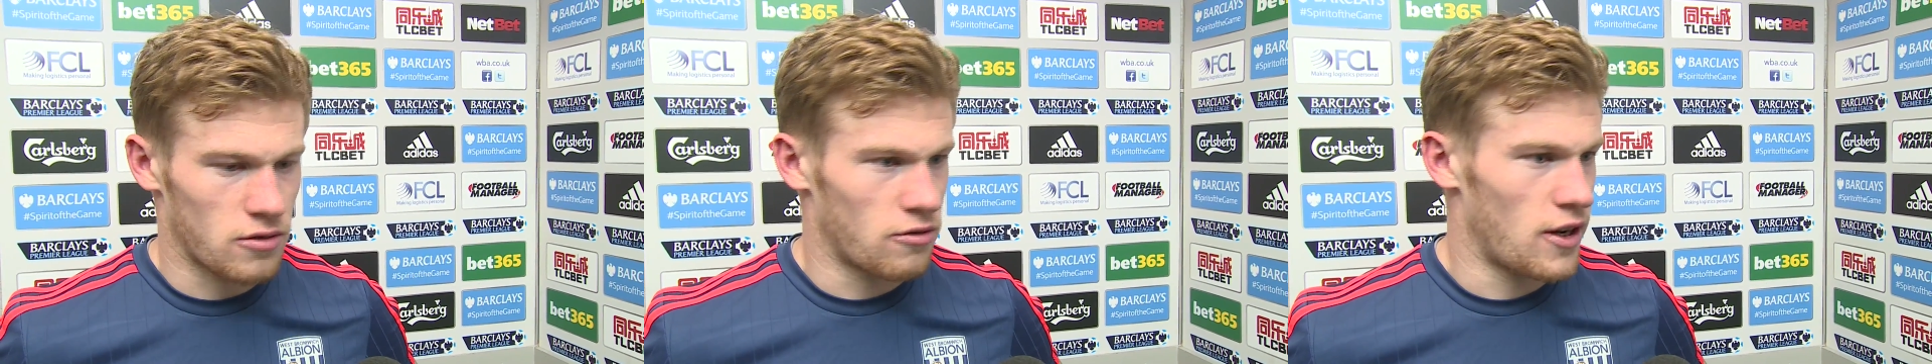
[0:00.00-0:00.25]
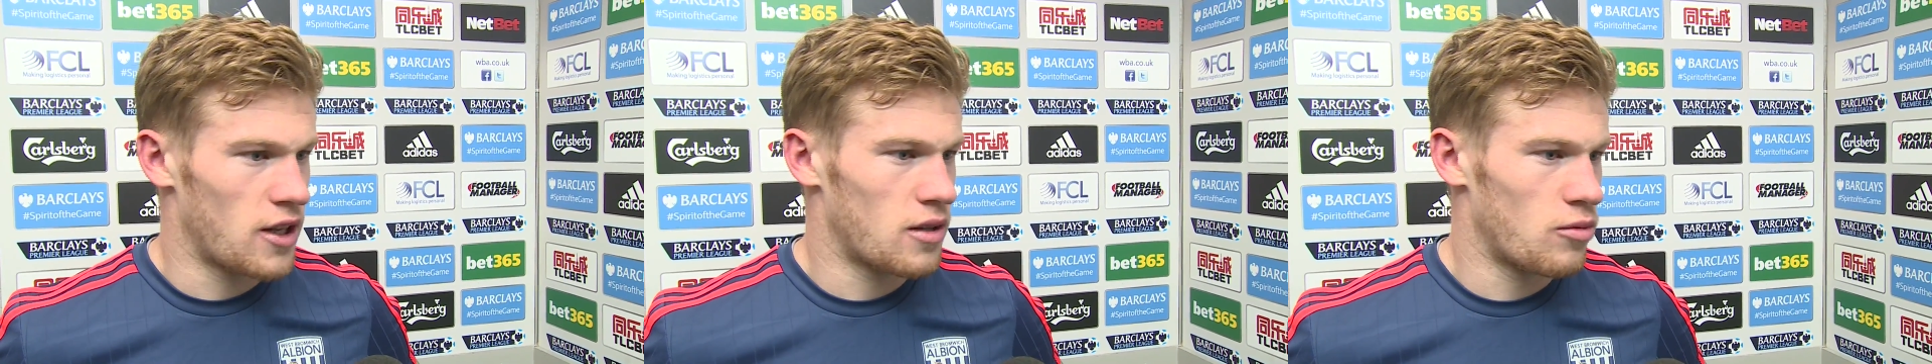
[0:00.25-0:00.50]

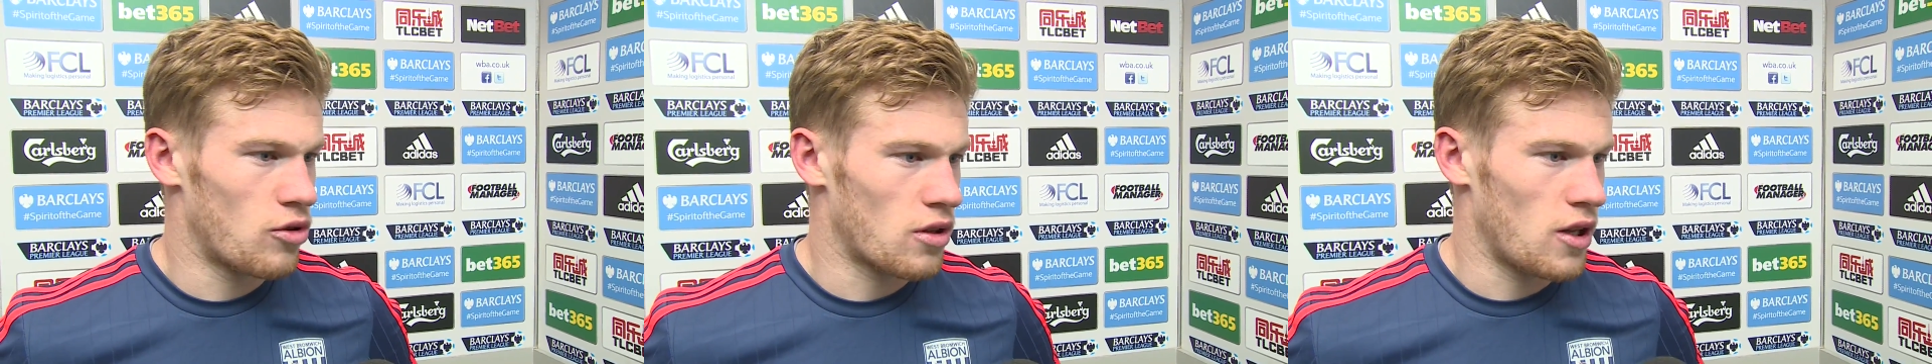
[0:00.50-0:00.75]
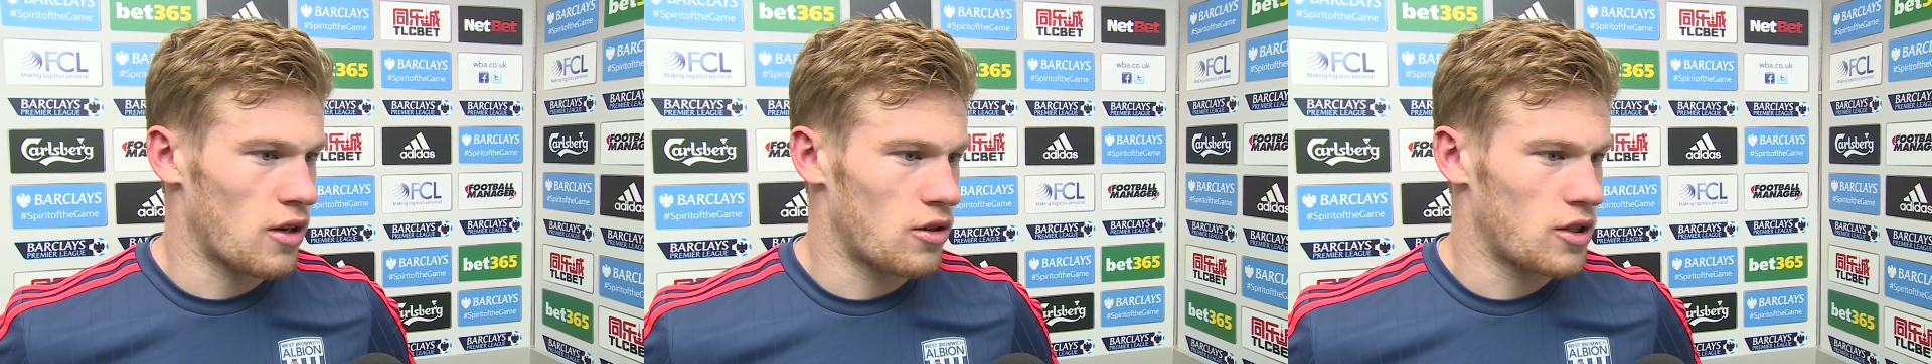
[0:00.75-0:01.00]
created the more
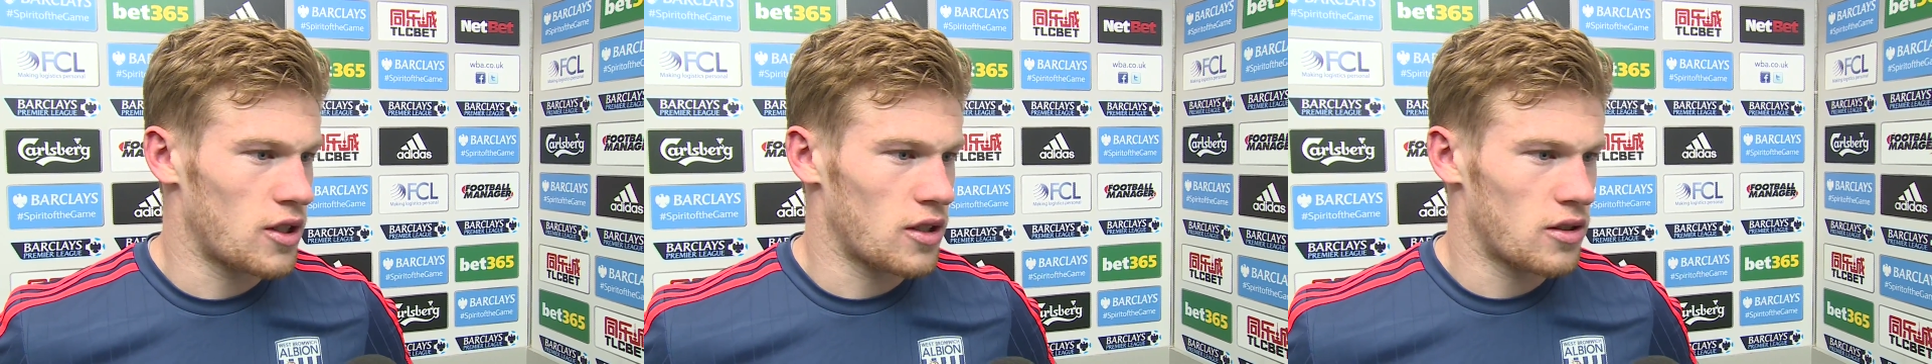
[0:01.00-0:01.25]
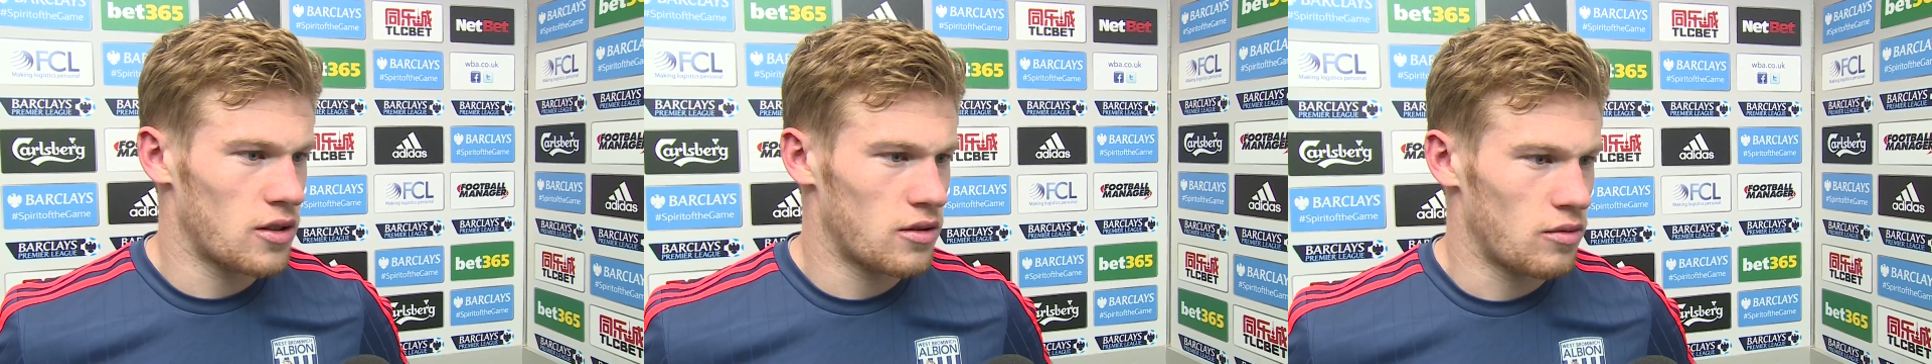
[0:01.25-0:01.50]
clear-cut
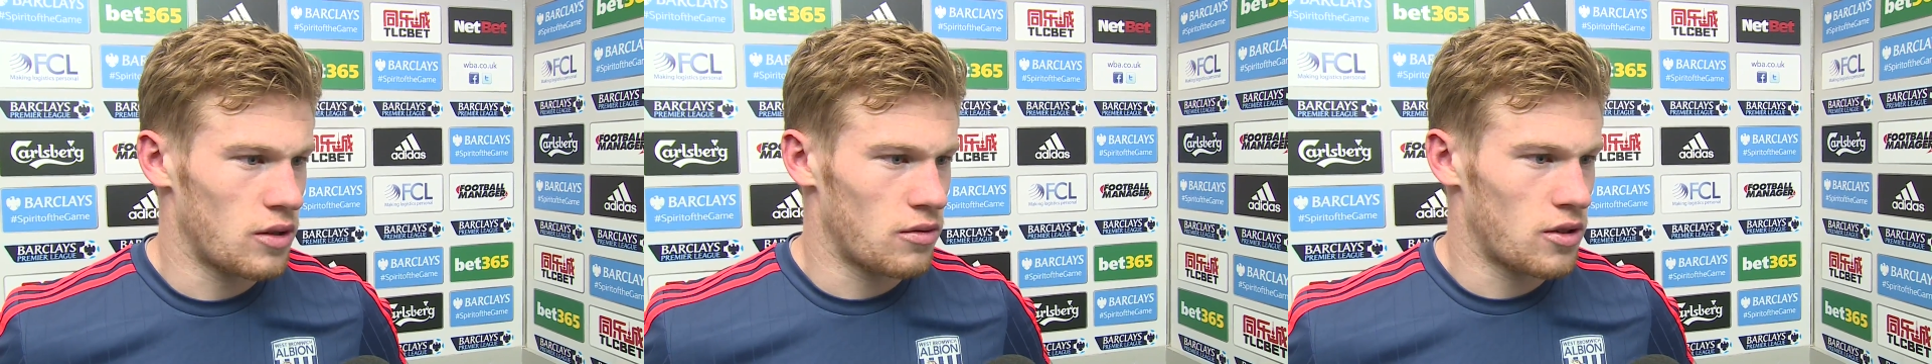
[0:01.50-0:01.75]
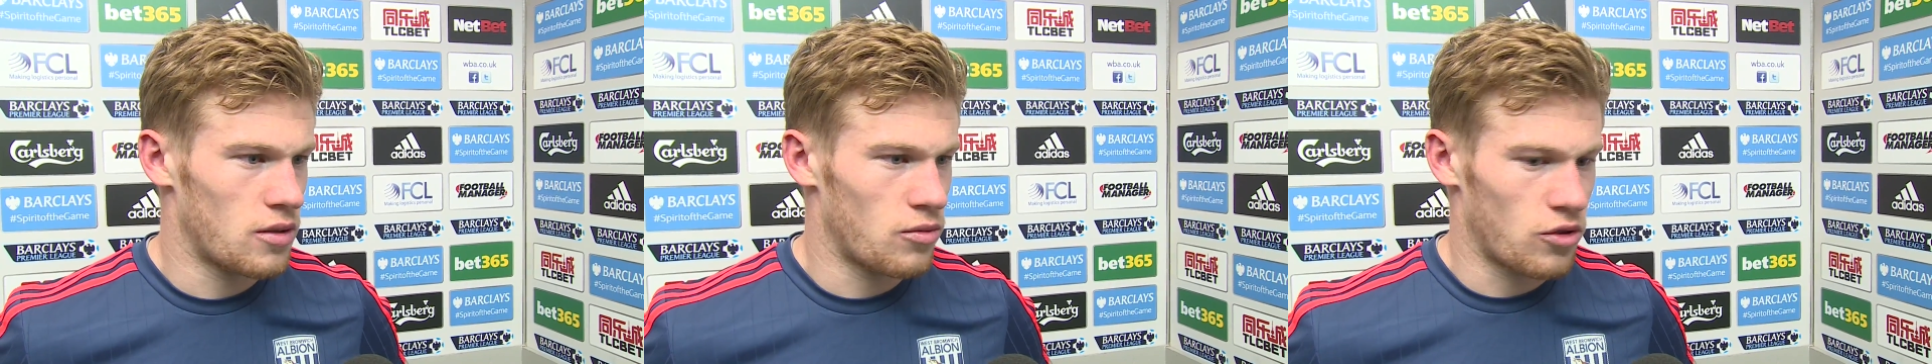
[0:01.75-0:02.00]
chances. We
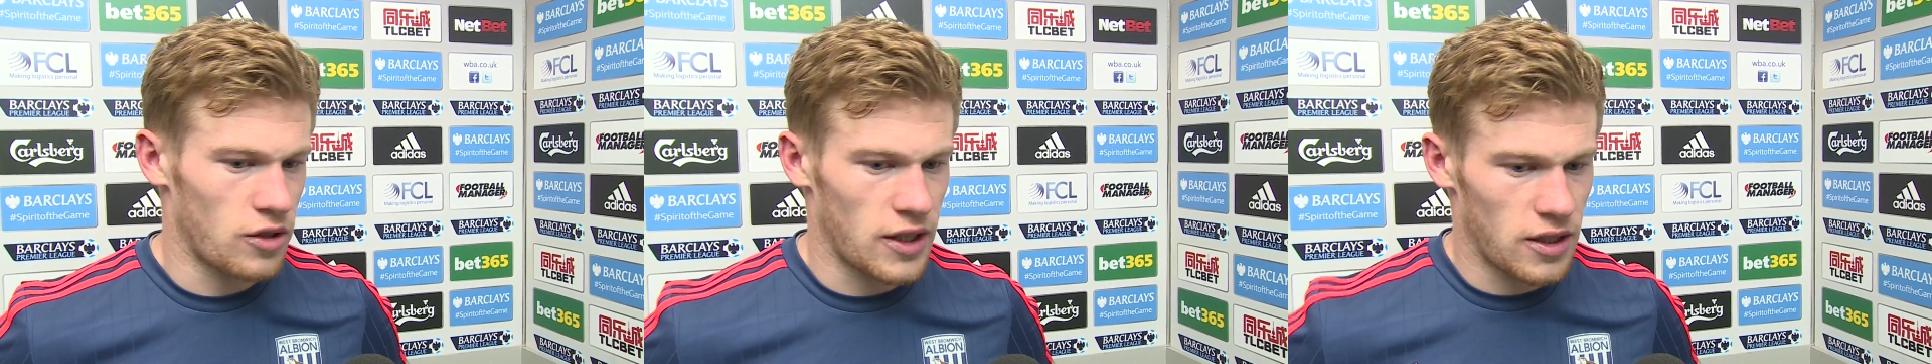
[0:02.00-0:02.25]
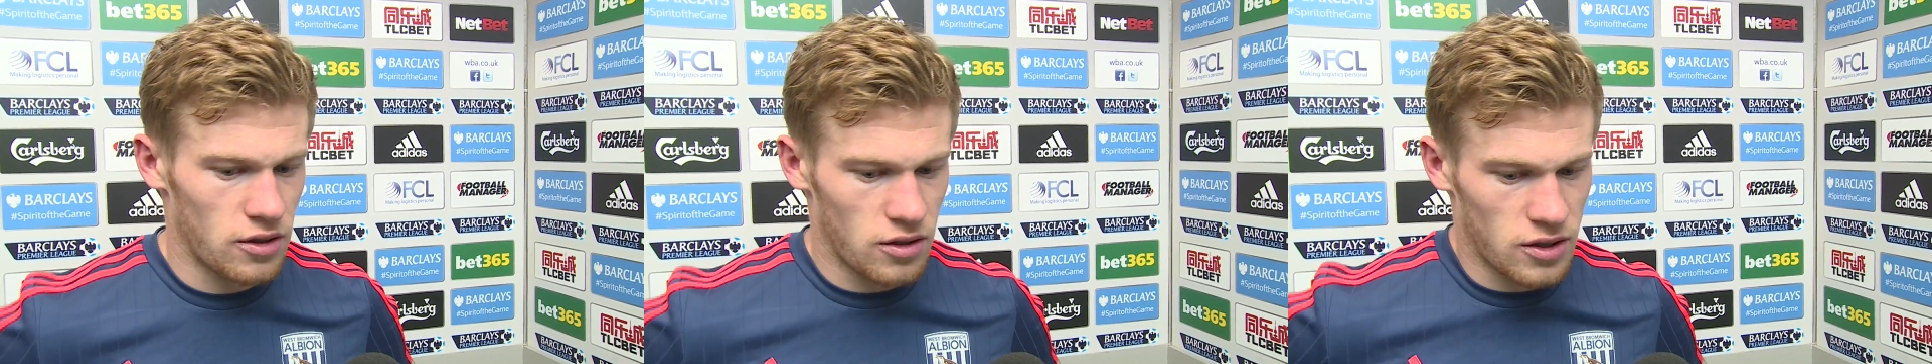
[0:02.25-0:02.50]
were the more
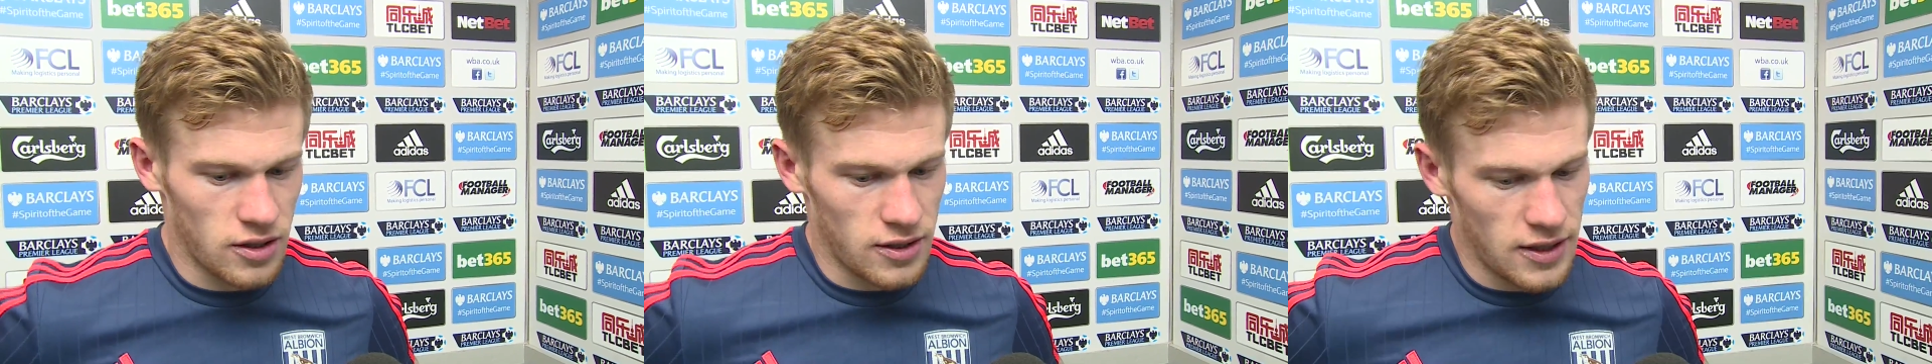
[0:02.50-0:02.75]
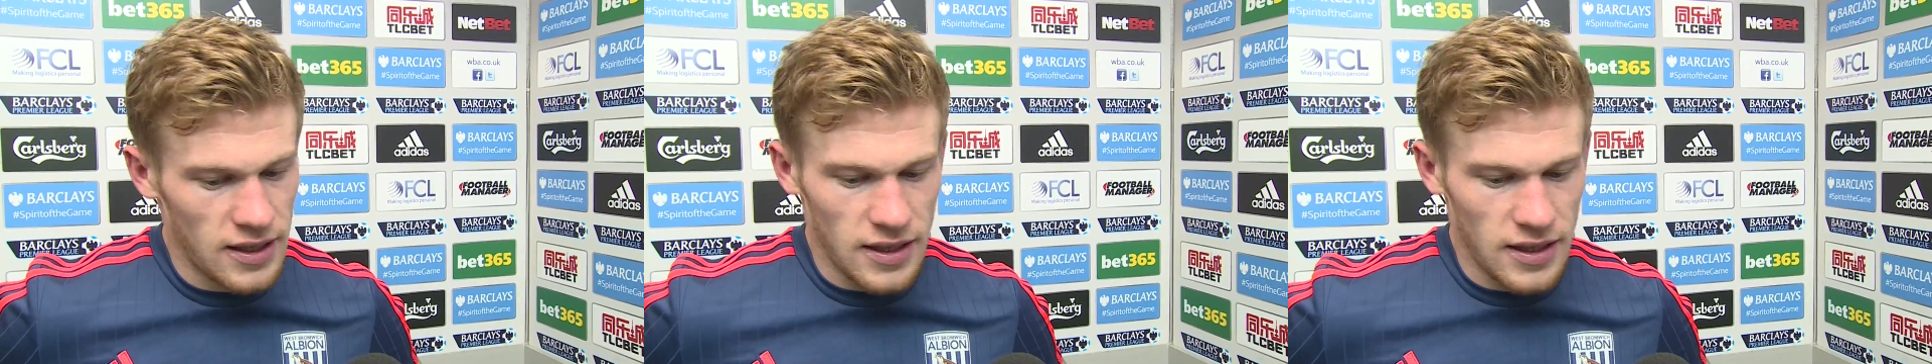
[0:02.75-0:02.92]
dangerous, and